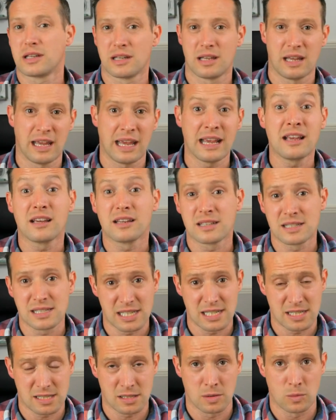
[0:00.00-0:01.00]

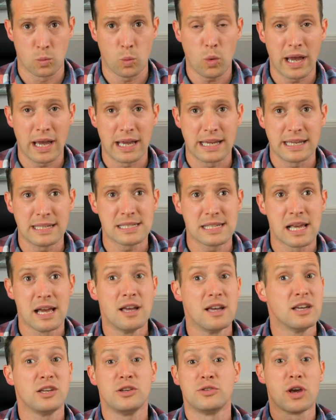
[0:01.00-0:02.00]
inconsistent ways,
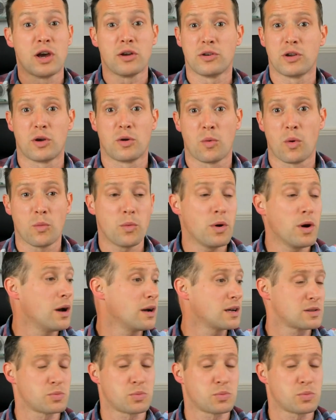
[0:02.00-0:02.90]
you don't know what works.